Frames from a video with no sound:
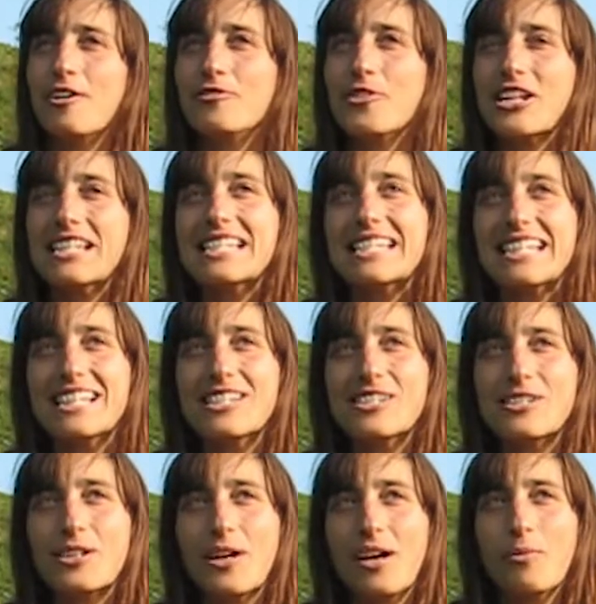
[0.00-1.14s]
For
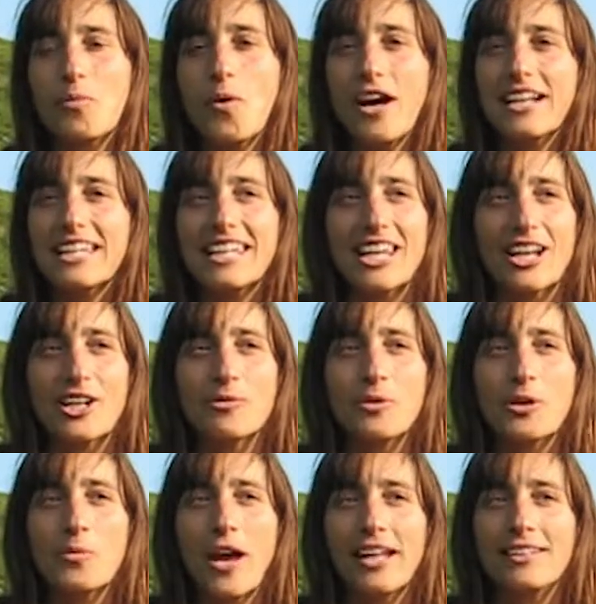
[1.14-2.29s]
instance, one year
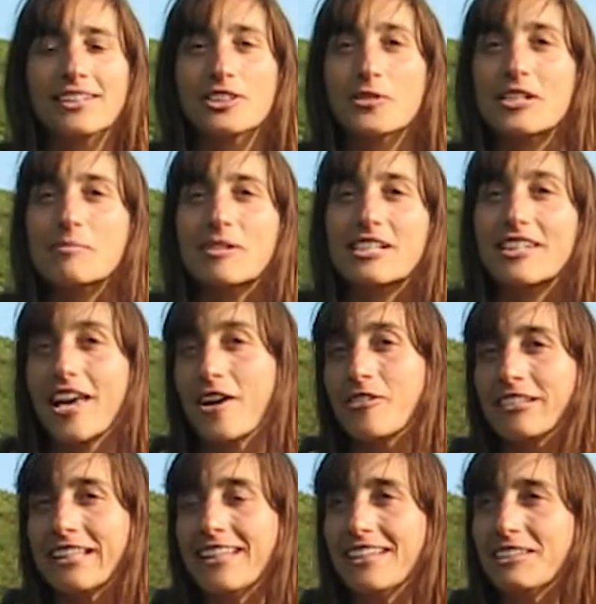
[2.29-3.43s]
we went Christmas
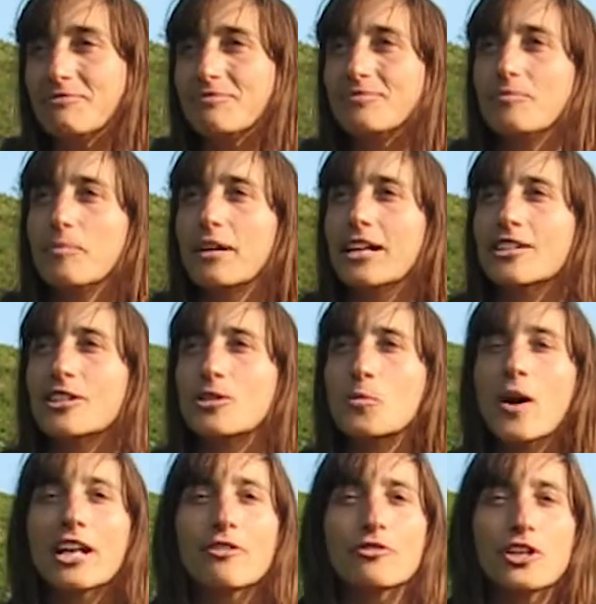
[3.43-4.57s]
caroling, because it's
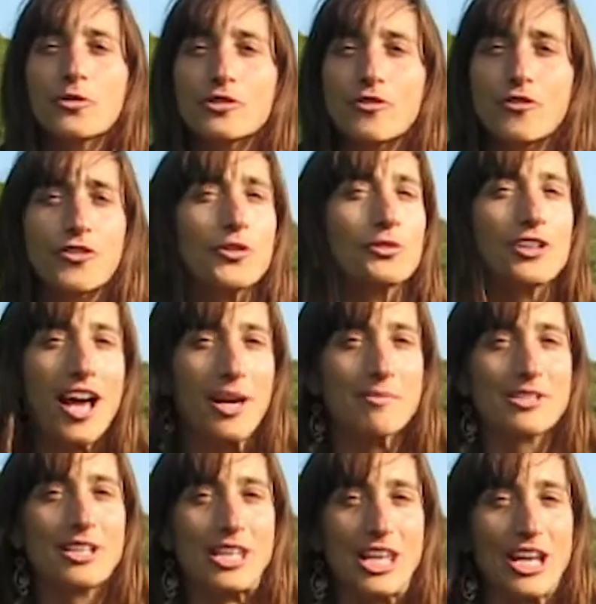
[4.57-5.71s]
one of those few
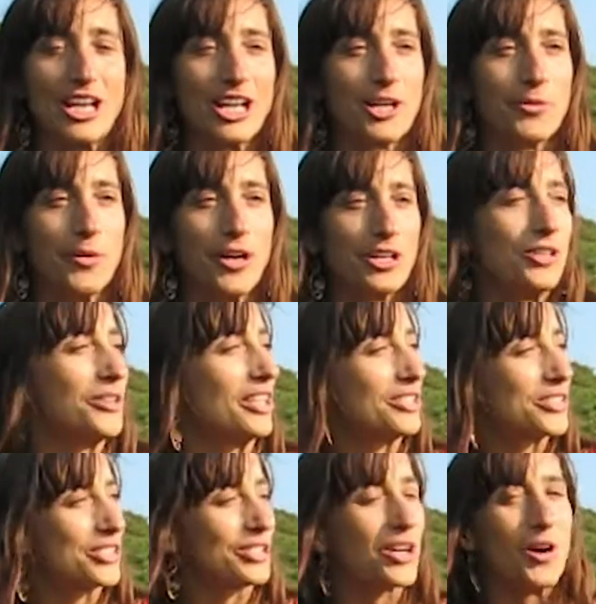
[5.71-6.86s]
times a year where you can
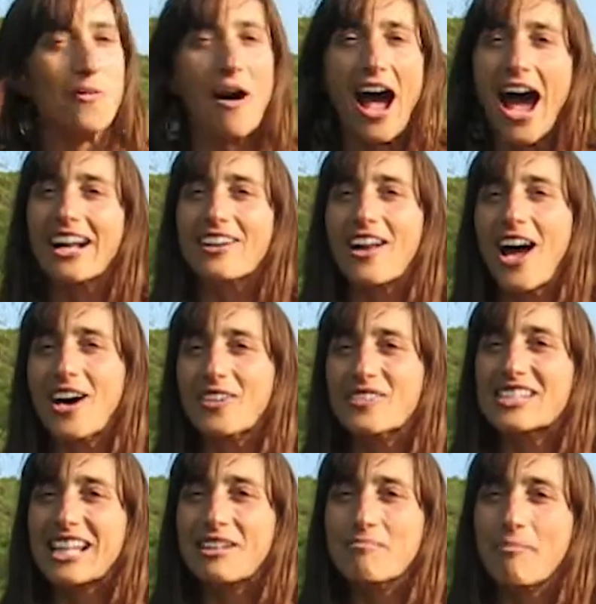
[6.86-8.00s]
just go
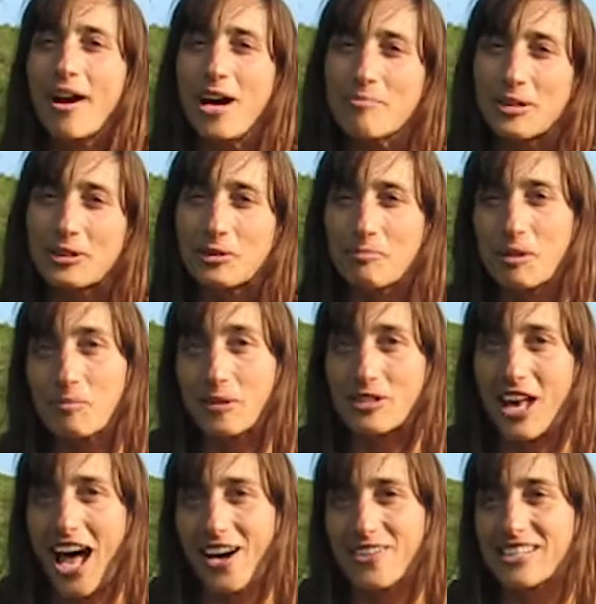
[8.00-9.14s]
unannounced and bump into people's
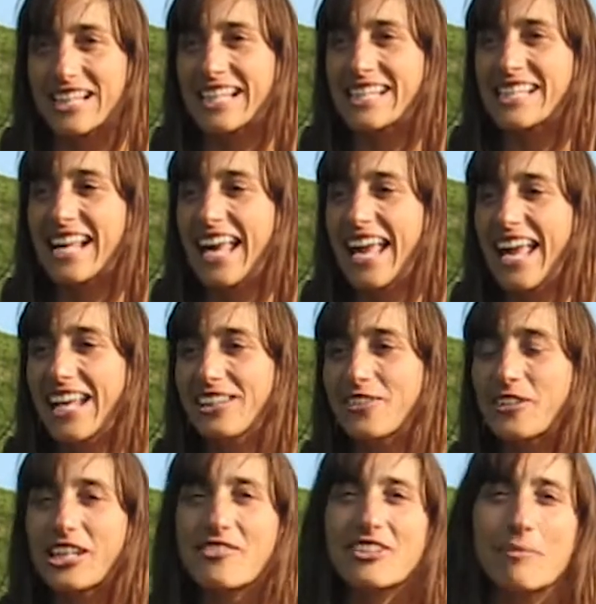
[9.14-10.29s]
houses to
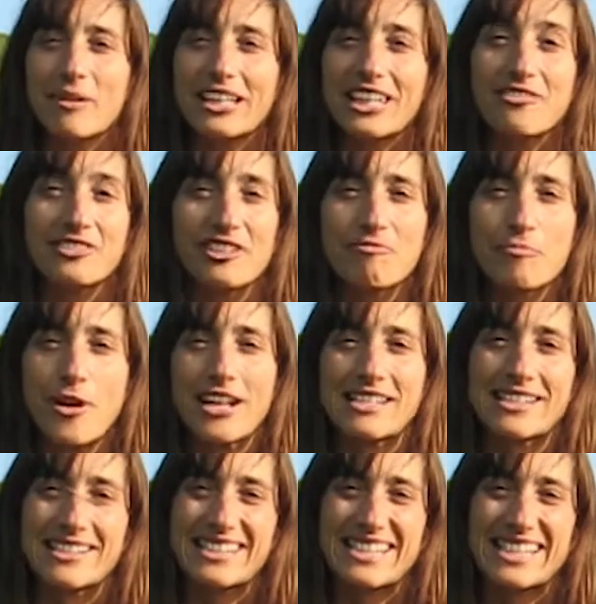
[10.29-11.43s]
give them a gift of
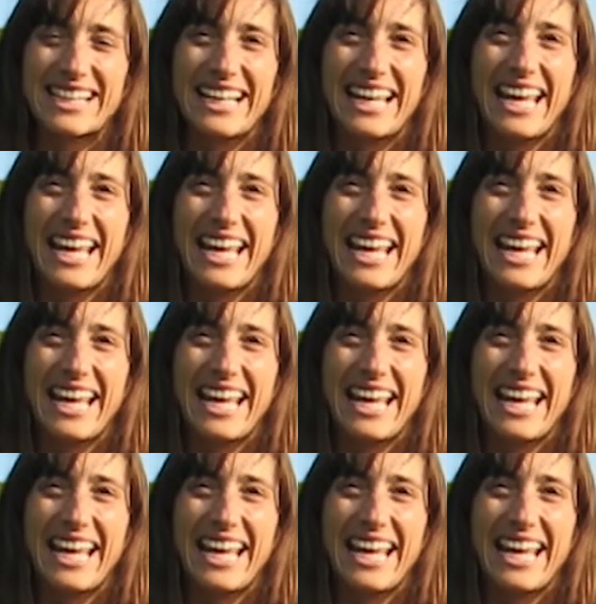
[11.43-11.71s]
presence.